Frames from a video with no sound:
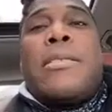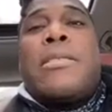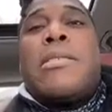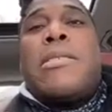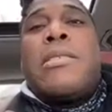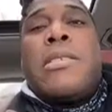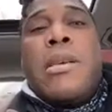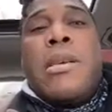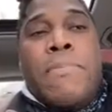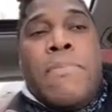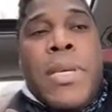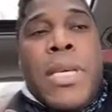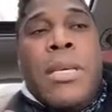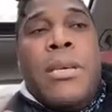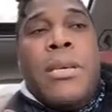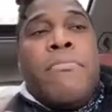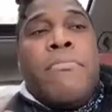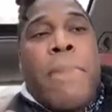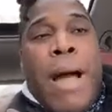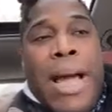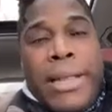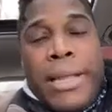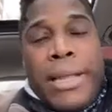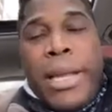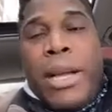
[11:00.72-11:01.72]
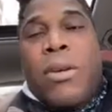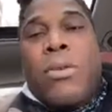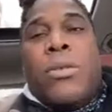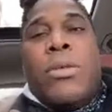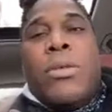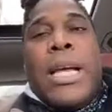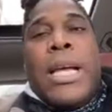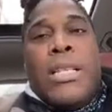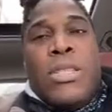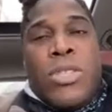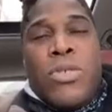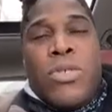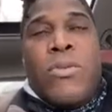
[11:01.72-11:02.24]
to be bilingual
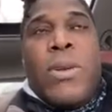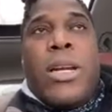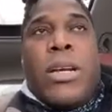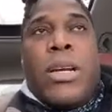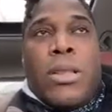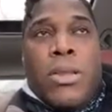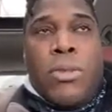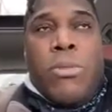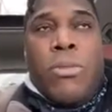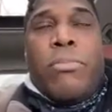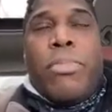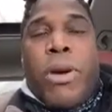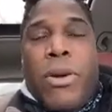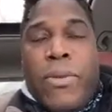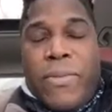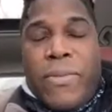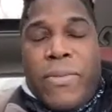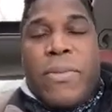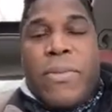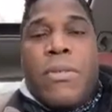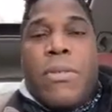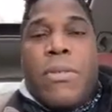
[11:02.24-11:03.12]
and to include both.